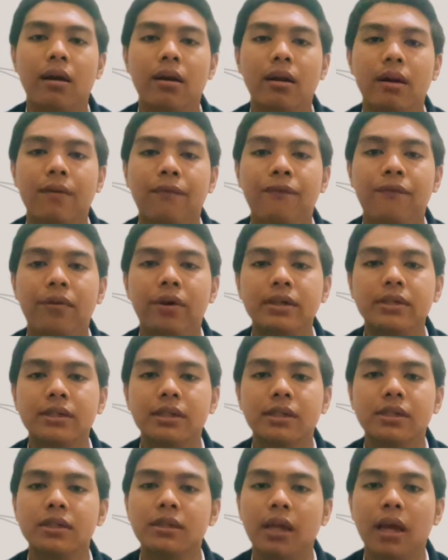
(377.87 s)
the first
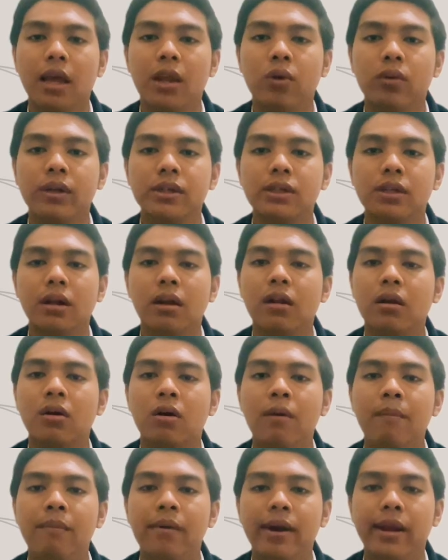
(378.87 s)
is educational
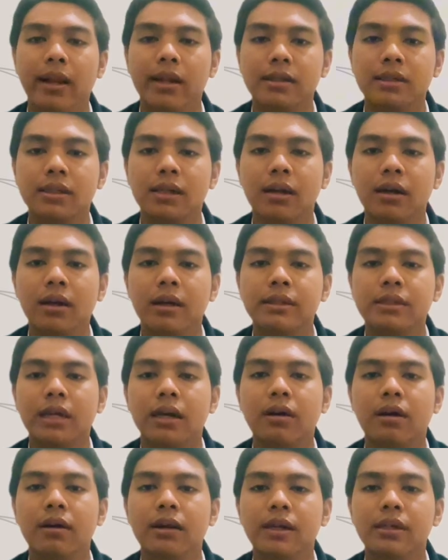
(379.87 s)
components,
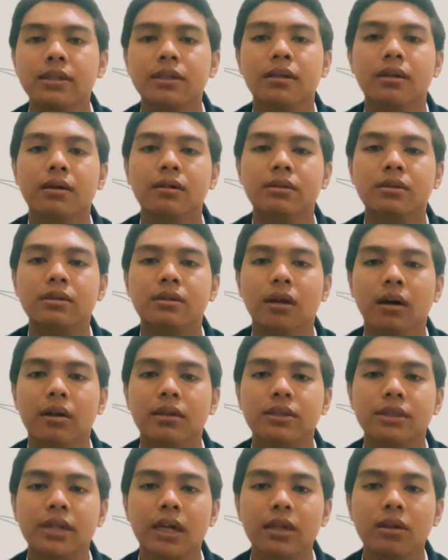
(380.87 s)
second is the
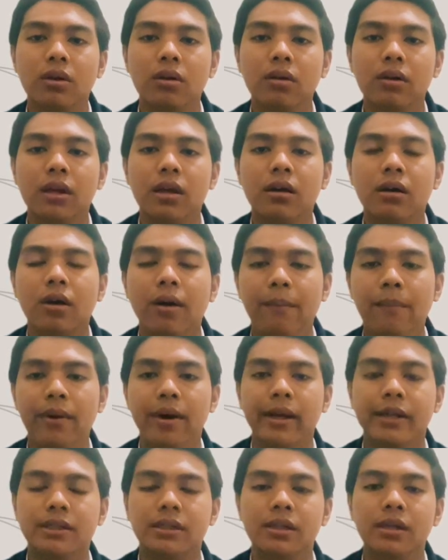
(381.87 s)
technology
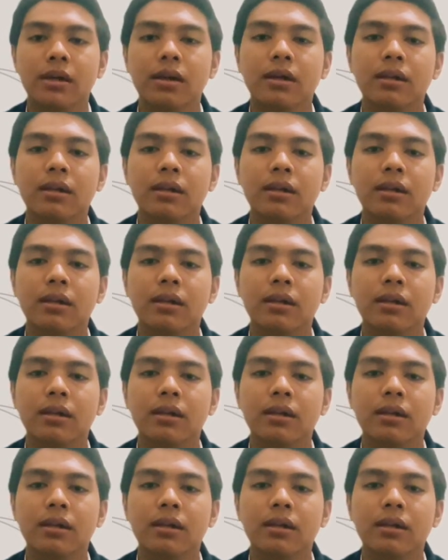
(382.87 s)
components,